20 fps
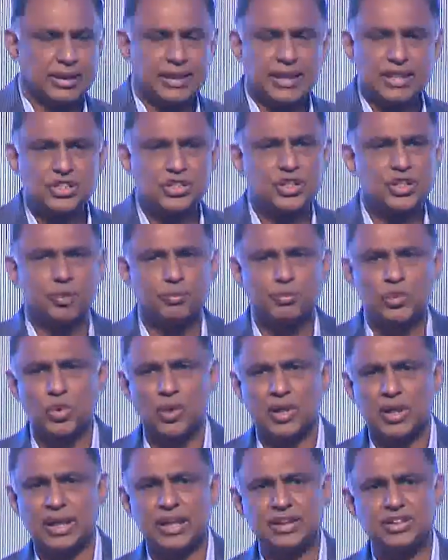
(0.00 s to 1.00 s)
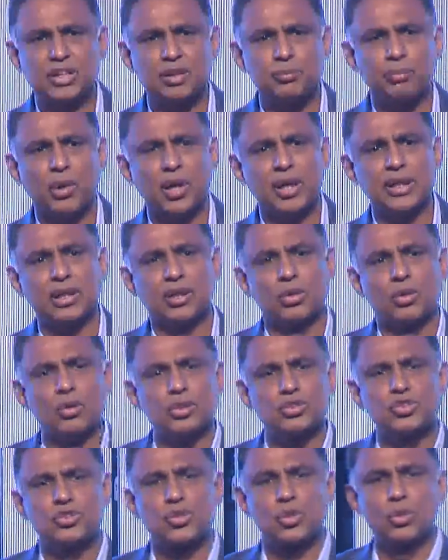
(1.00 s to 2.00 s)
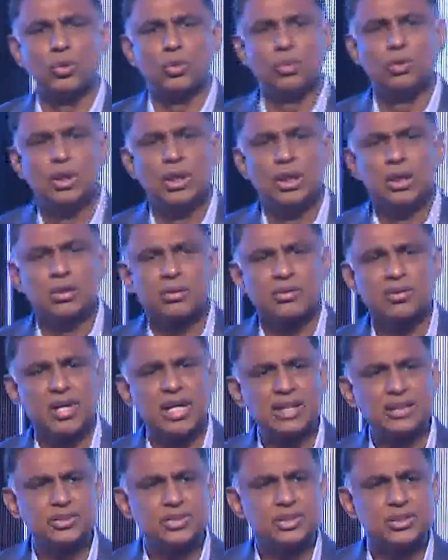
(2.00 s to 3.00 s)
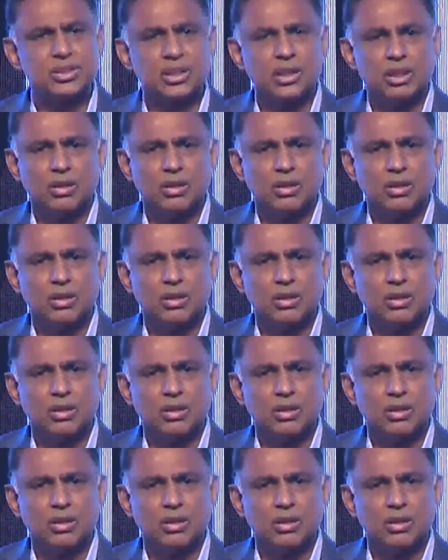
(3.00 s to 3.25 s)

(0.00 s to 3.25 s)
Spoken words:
gets shipped to a collection point, it goes through trucks,